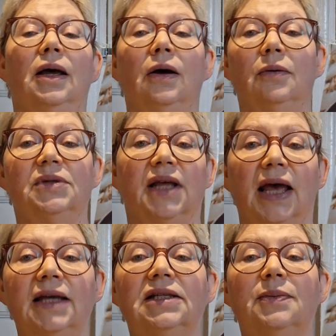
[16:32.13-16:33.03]
up to
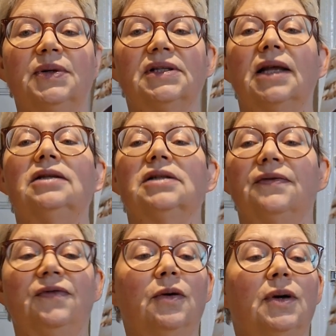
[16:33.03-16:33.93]
80%
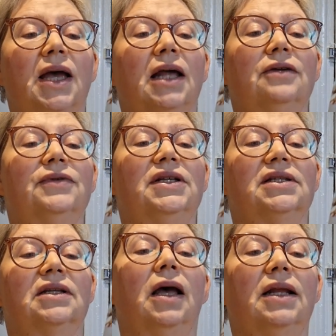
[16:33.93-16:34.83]
fewer calories
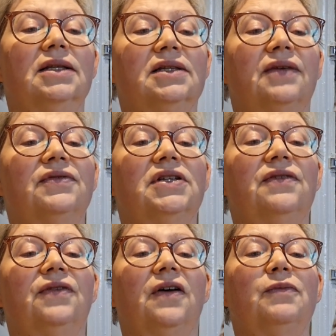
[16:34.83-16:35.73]
and
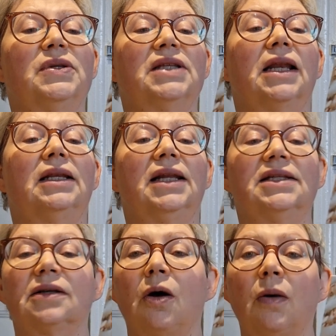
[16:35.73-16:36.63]
75%
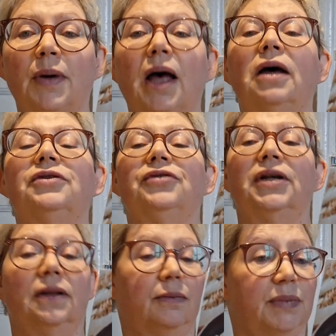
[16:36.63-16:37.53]
less
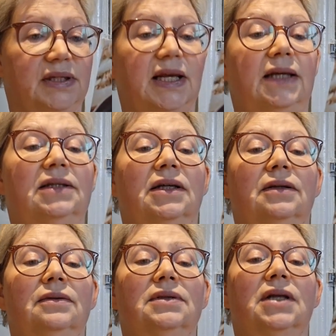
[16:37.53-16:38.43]
carbohydrate than
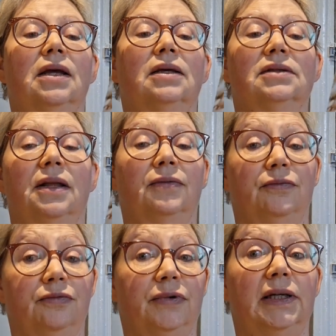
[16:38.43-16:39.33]
potatoes. They're
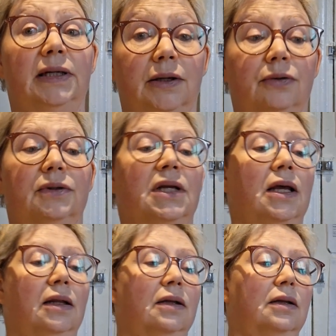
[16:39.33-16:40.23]
really good
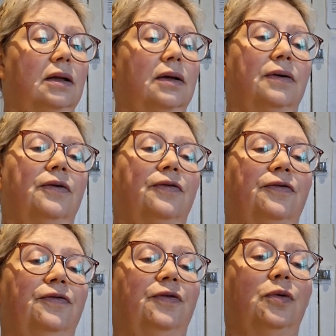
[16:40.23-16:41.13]

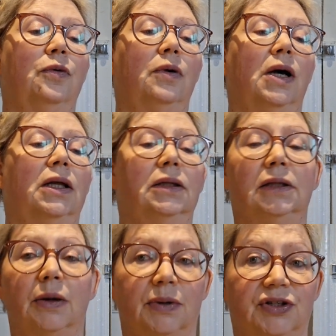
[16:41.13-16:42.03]
for a
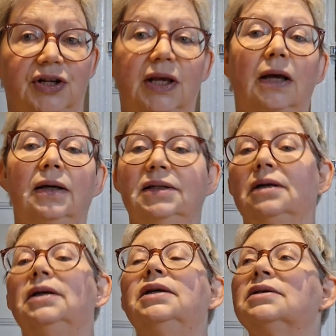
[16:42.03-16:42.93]
lower GI
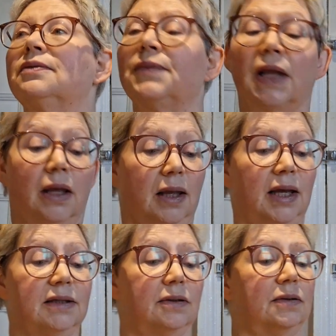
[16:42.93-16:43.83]
diet,
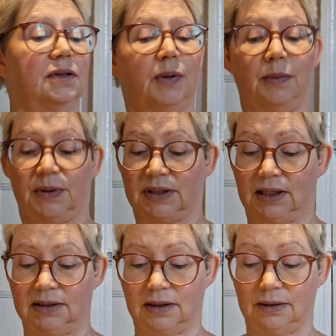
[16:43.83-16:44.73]
as are sweet
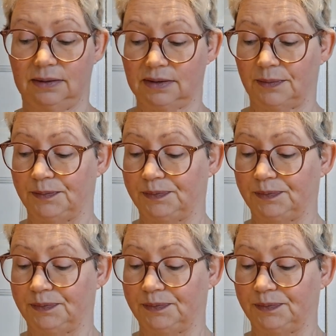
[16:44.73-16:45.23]
potatoes.